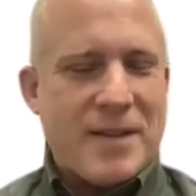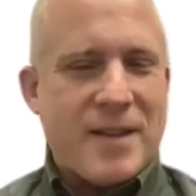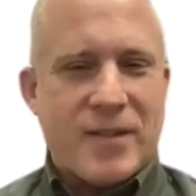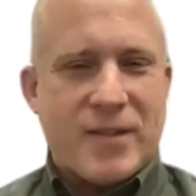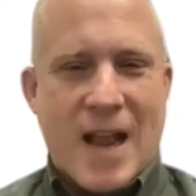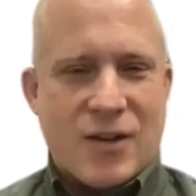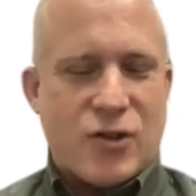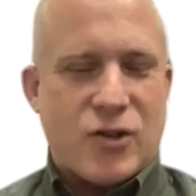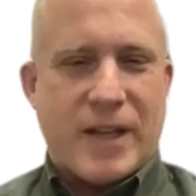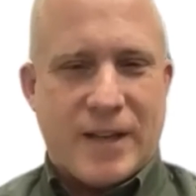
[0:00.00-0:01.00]
This is
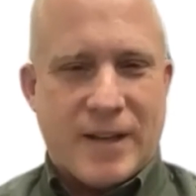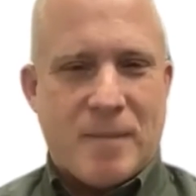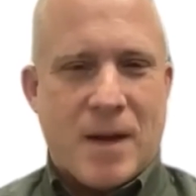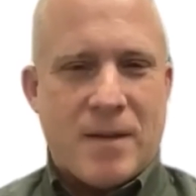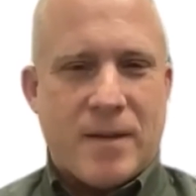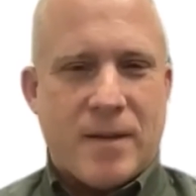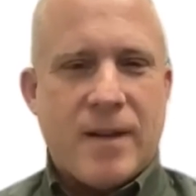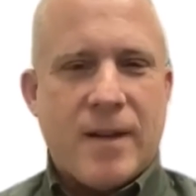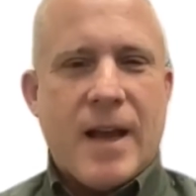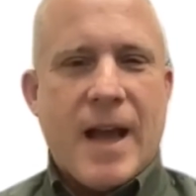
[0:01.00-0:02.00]
National Kidney Month.
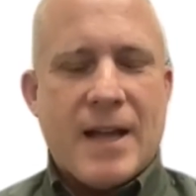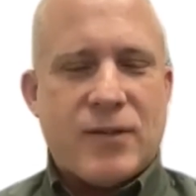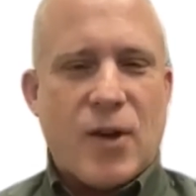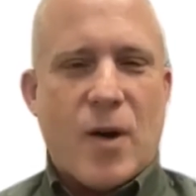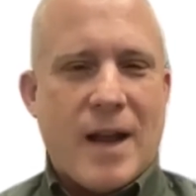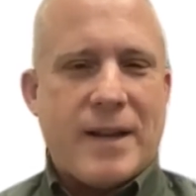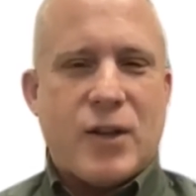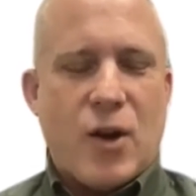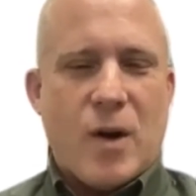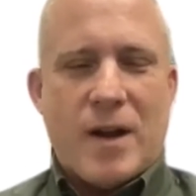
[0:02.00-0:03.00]
And so
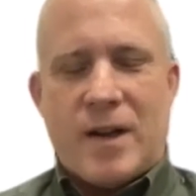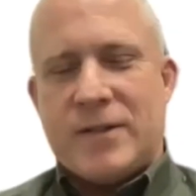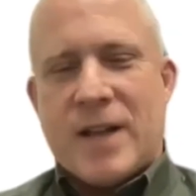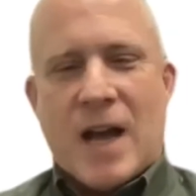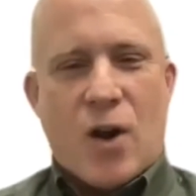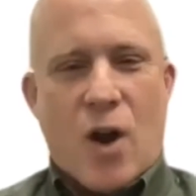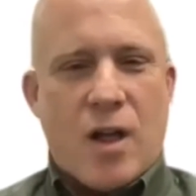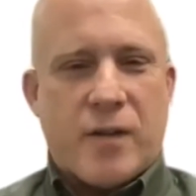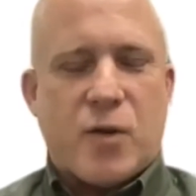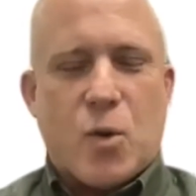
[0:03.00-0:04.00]
not
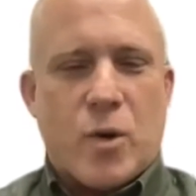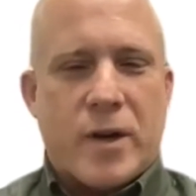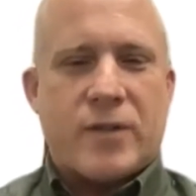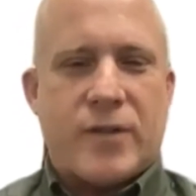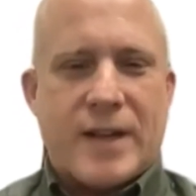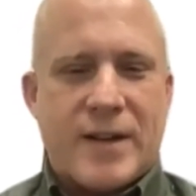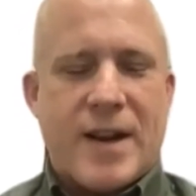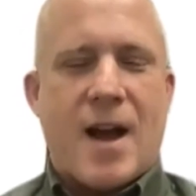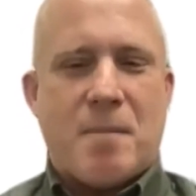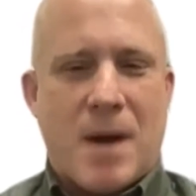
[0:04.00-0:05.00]
all of our organs get
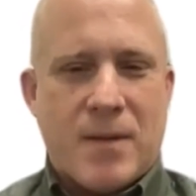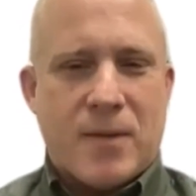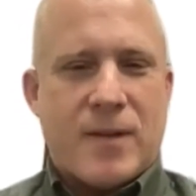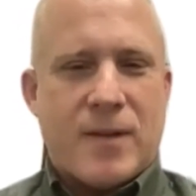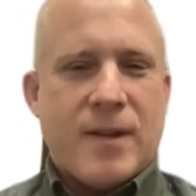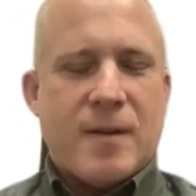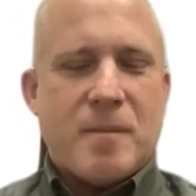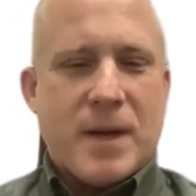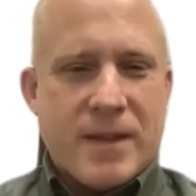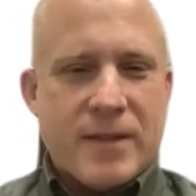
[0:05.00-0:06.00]
a month,
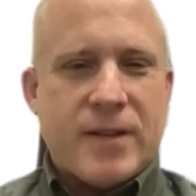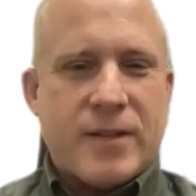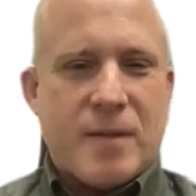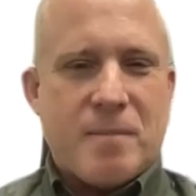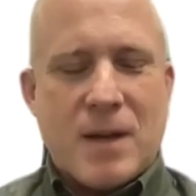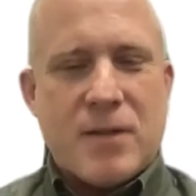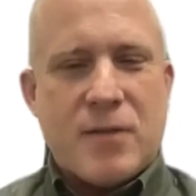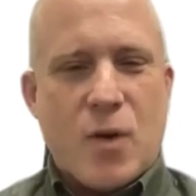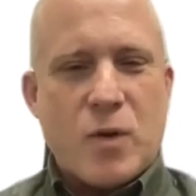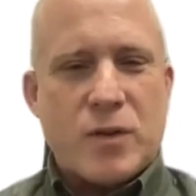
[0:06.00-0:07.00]
but this is a month
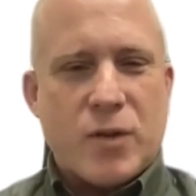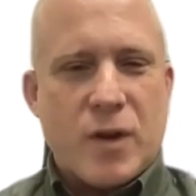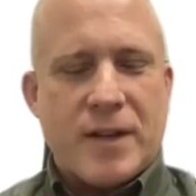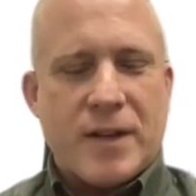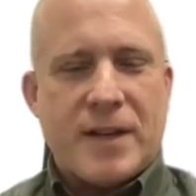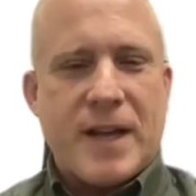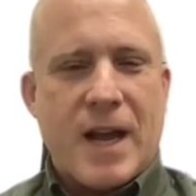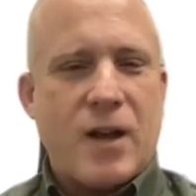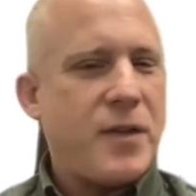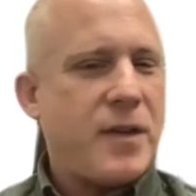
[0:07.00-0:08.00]
focused on kidney
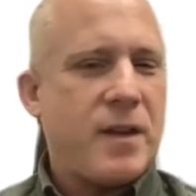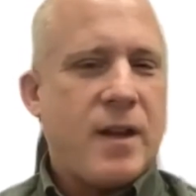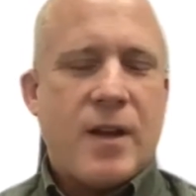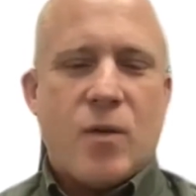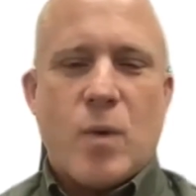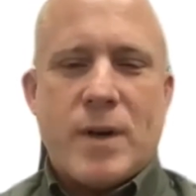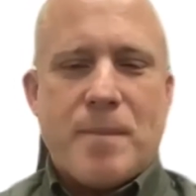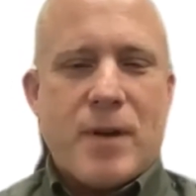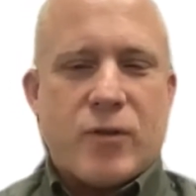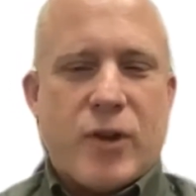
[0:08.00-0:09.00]
health, and what a
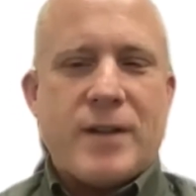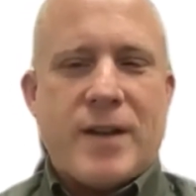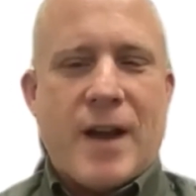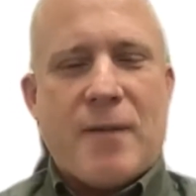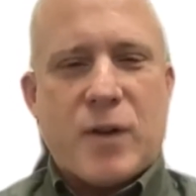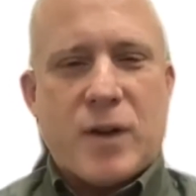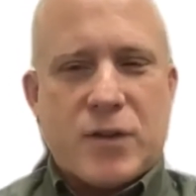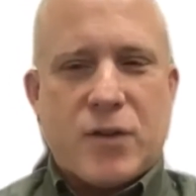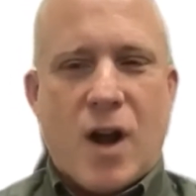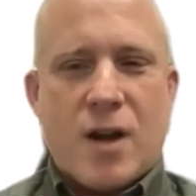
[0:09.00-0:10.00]
great time for us
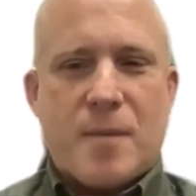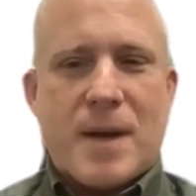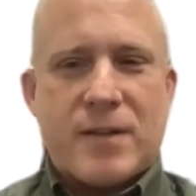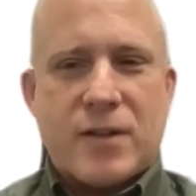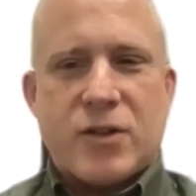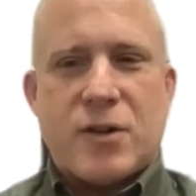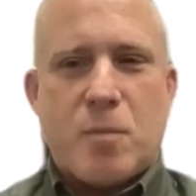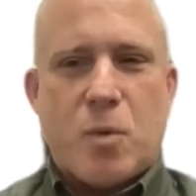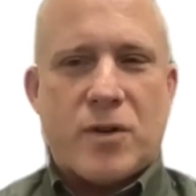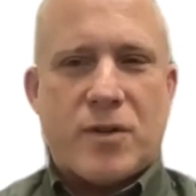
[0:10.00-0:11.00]
to talk about such an
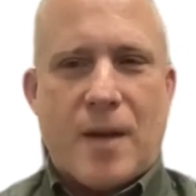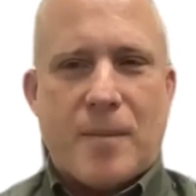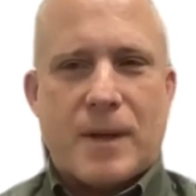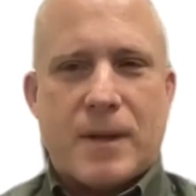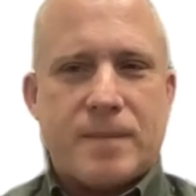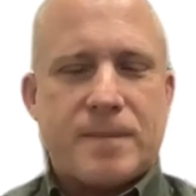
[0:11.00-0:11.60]
important topic.